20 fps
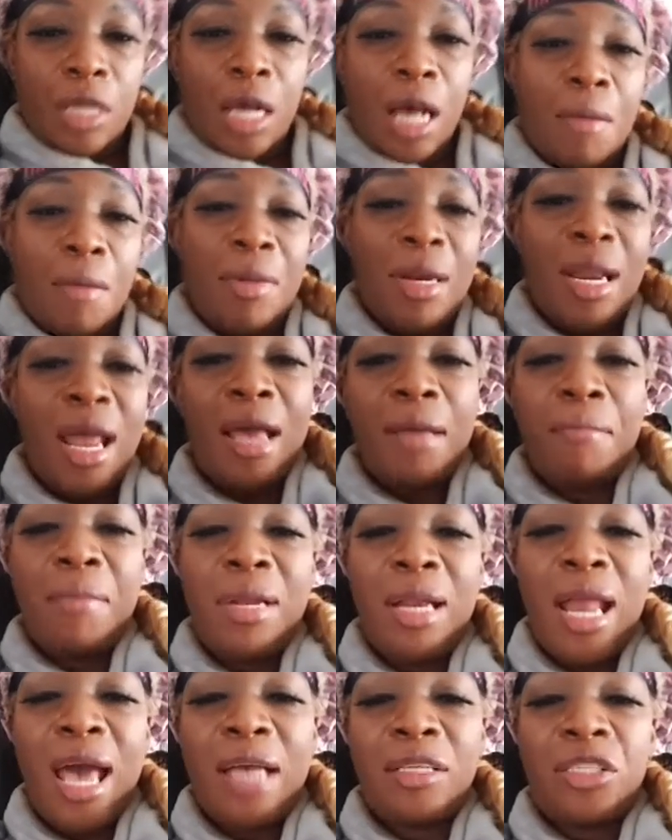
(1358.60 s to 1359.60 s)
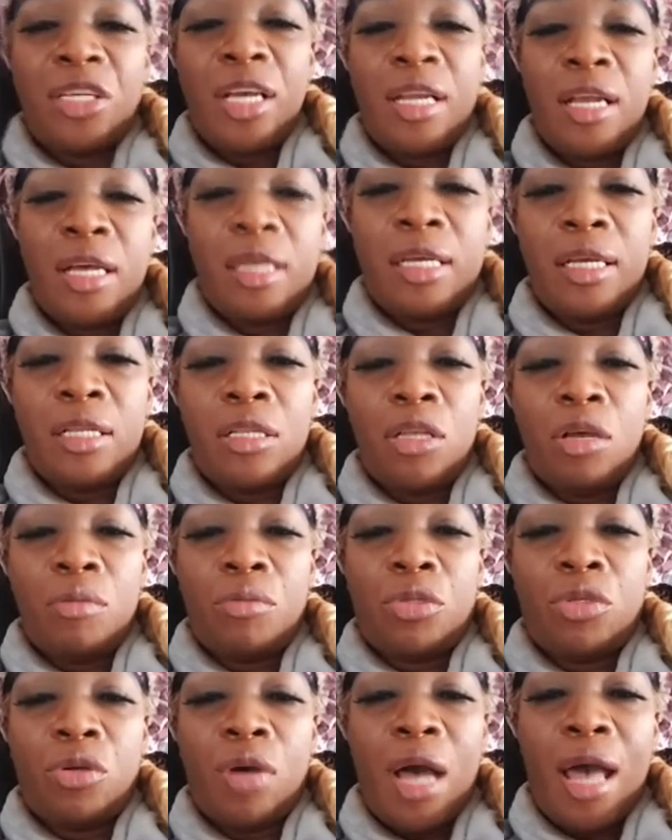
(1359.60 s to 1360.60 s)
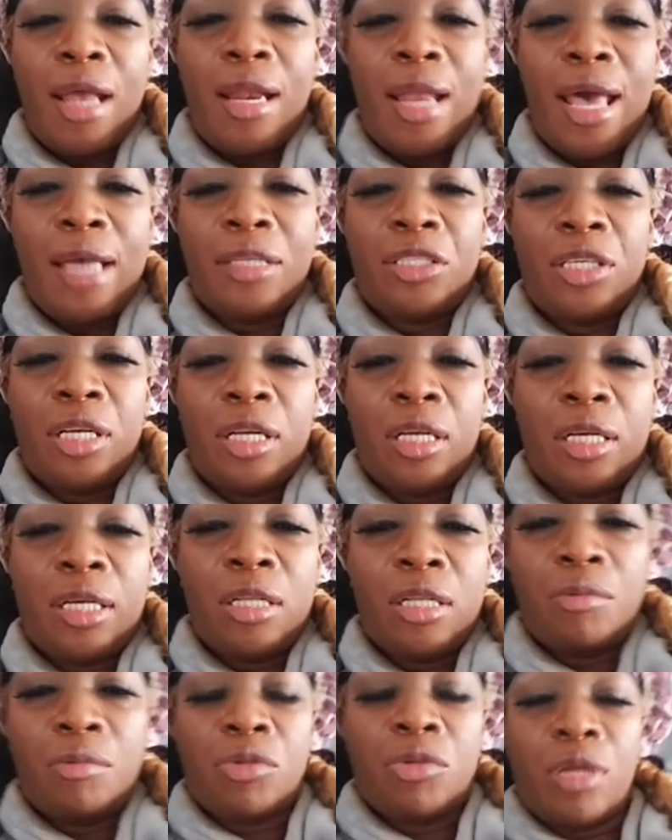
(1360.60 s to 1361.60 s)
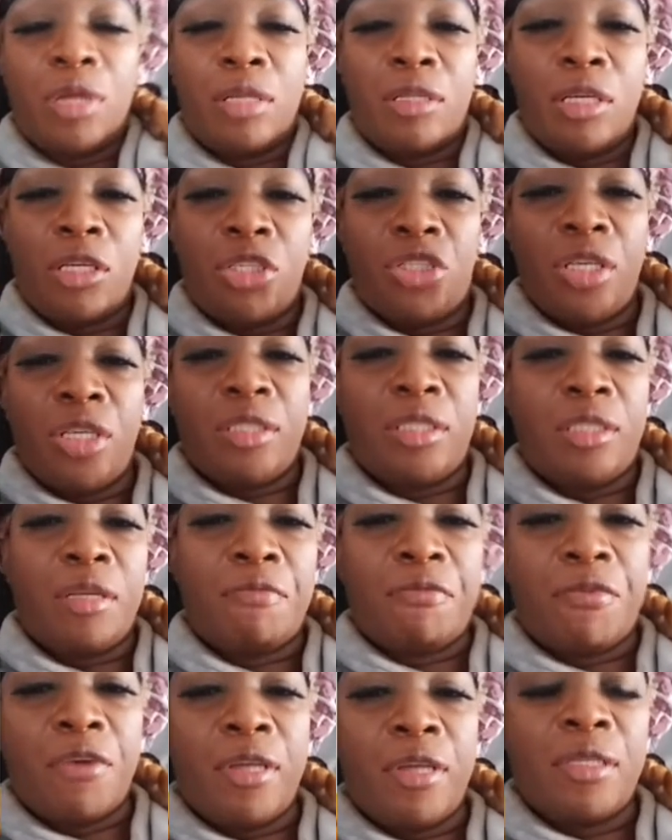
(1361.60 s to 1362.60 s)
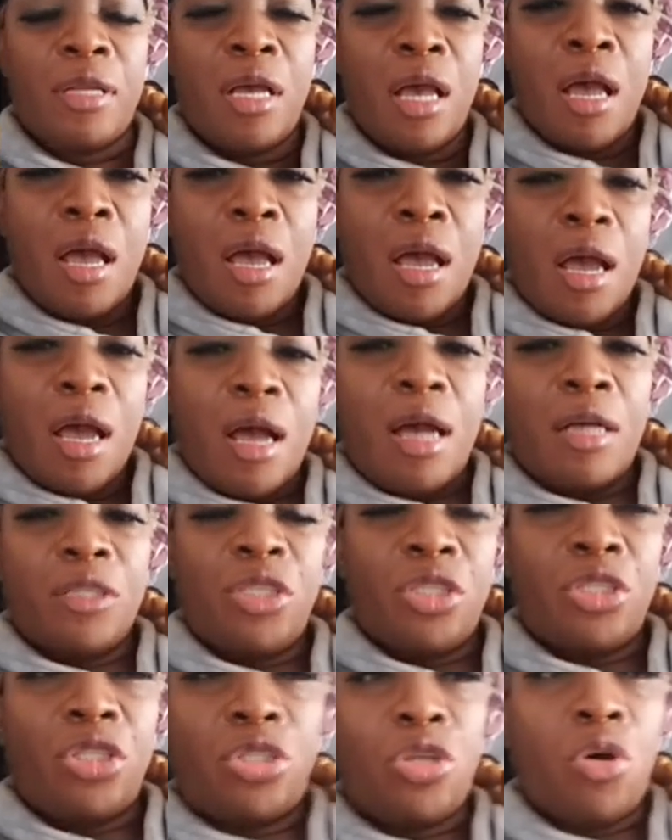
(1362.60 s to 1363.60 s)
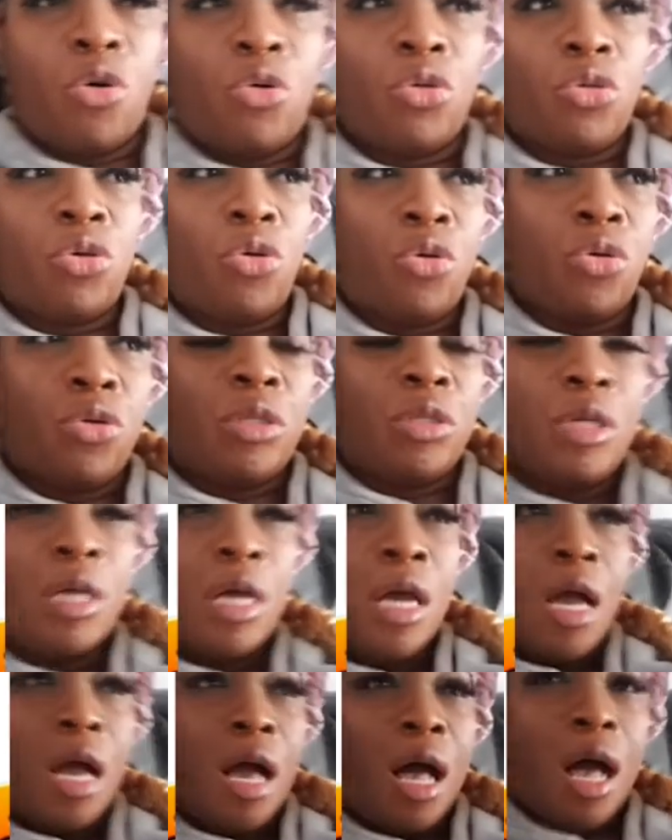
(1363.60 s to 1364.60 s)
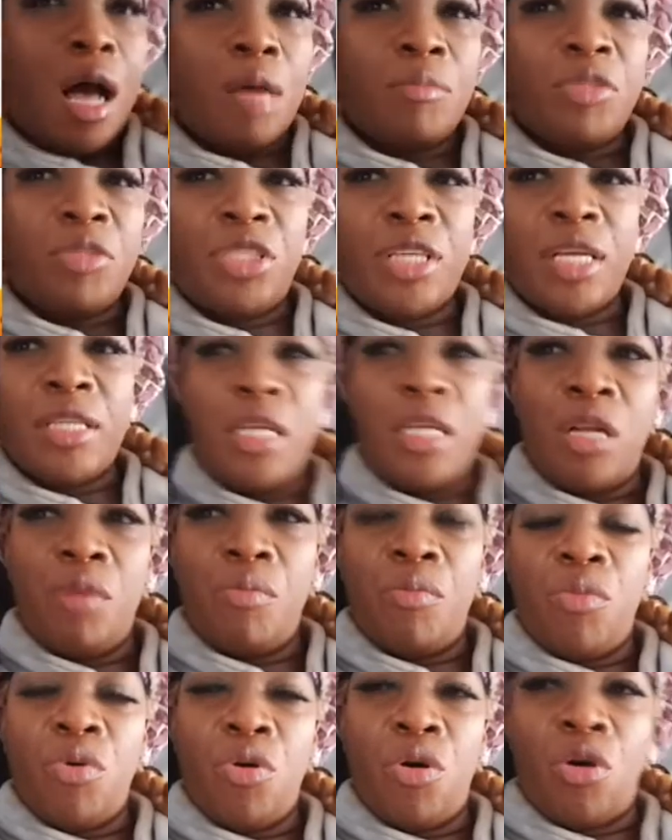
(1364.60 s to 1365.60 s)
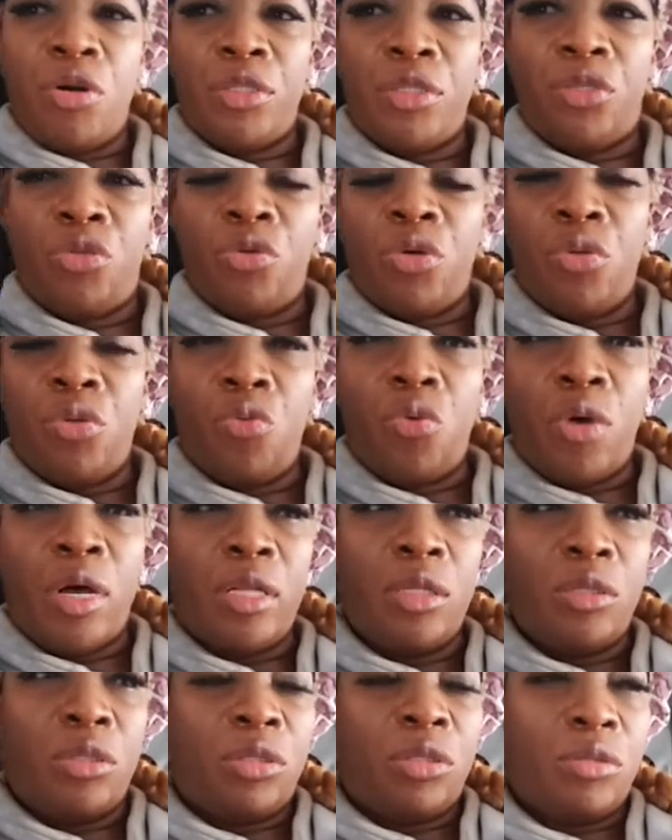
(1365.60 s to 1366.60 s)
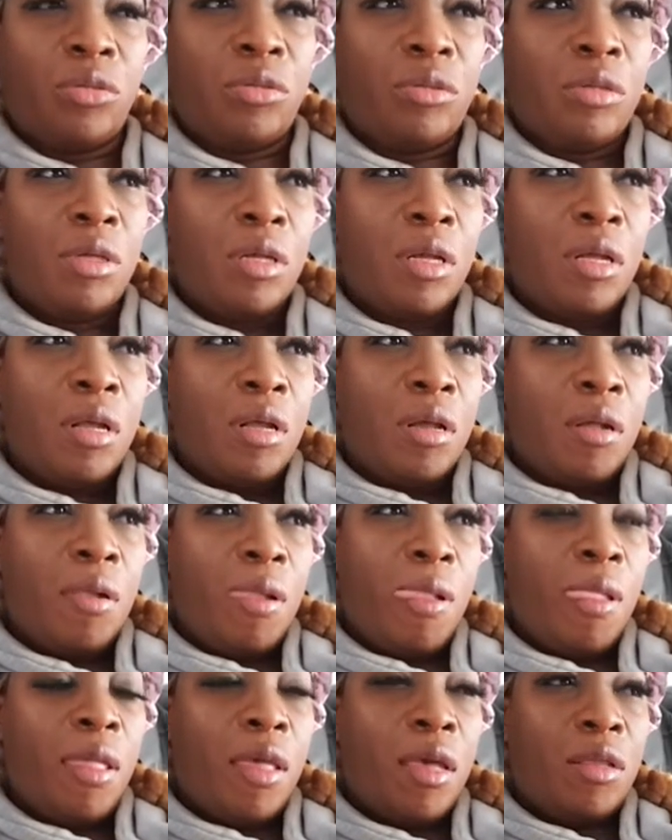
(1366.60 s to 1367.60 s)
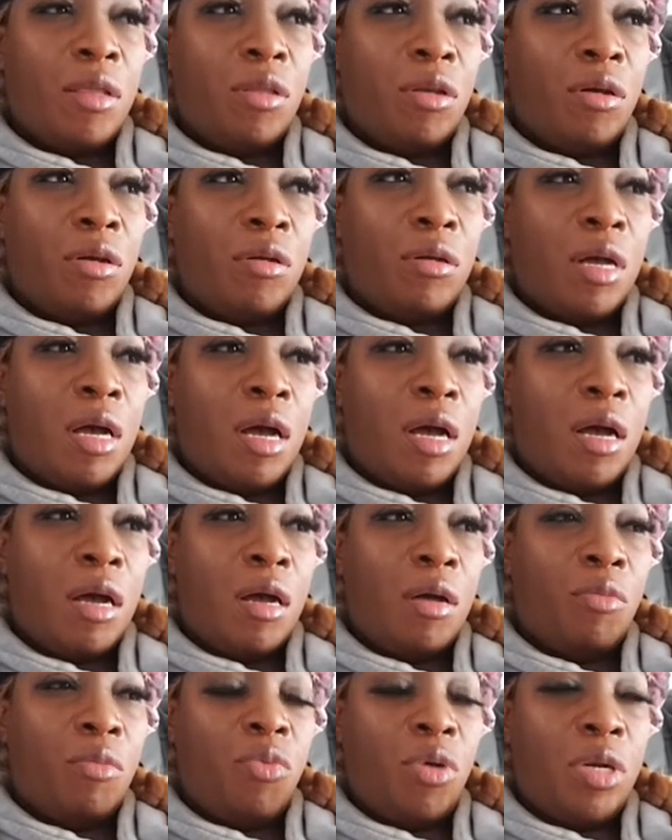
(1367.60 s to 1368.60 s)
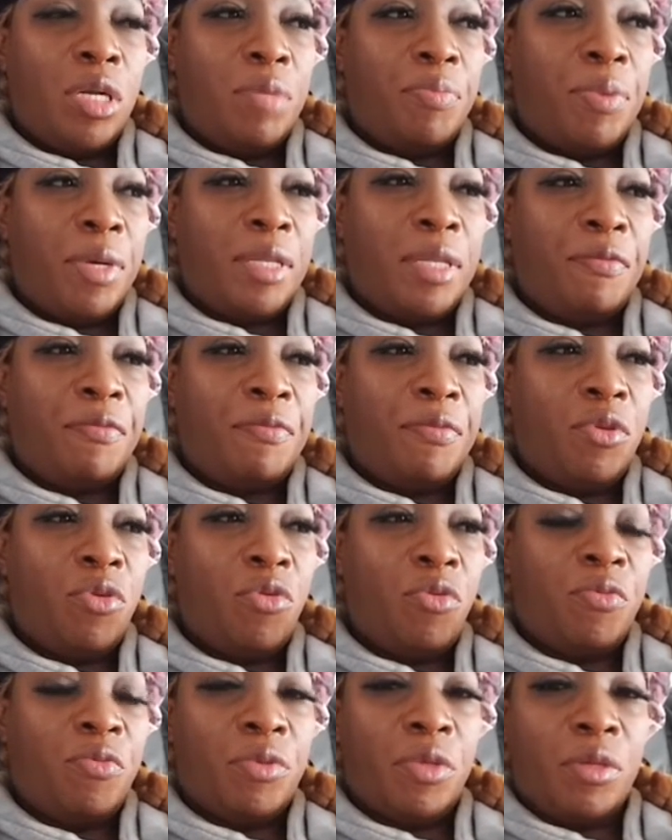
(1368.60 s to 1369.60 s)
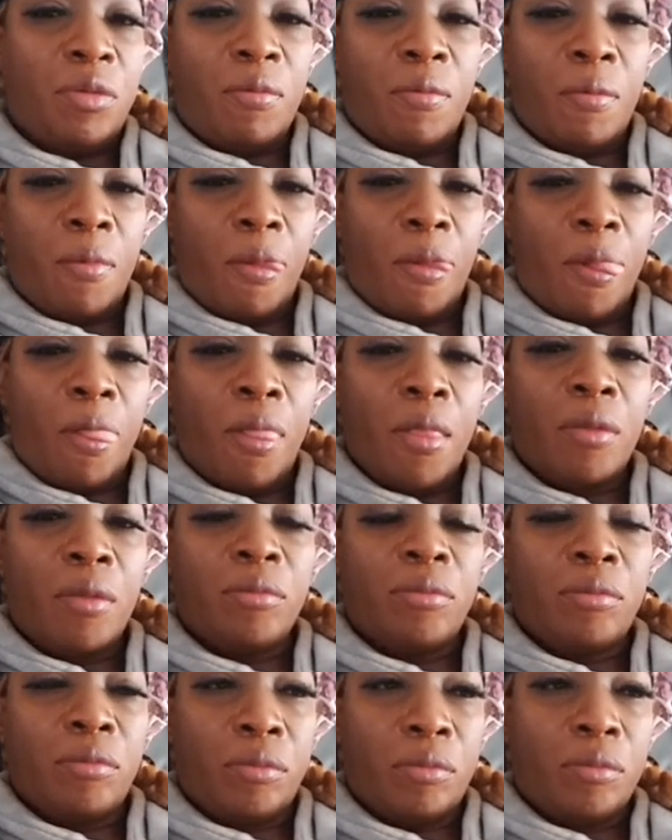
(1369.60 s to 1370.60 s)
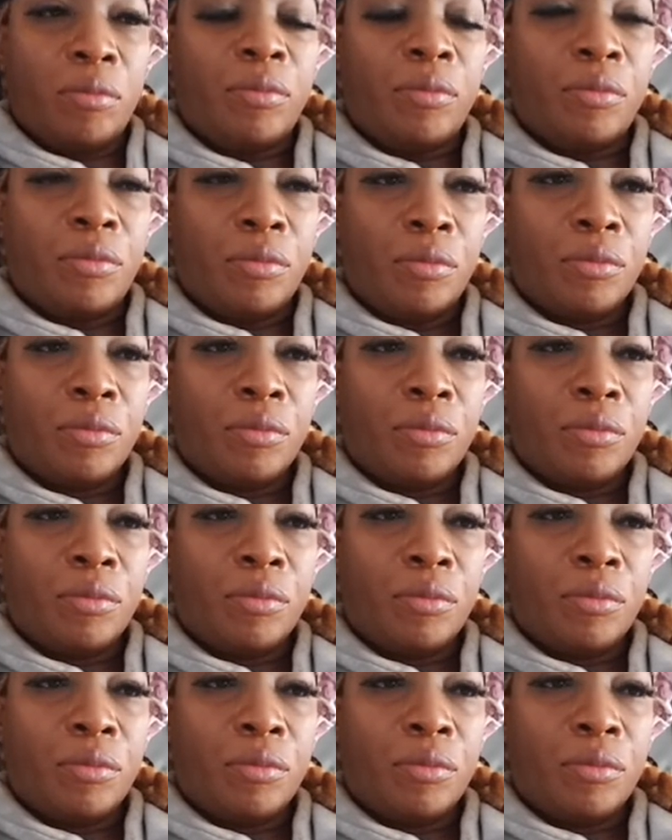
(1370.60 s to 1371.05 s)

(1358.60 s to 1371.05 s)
I'm like, me like Jada Kingdom too. I like Jada Kingdom too. I, think she's different. She's sound good. Um, Chanel Moore is doing well too. You know, um, what heap of the doing good. Mm-hmm.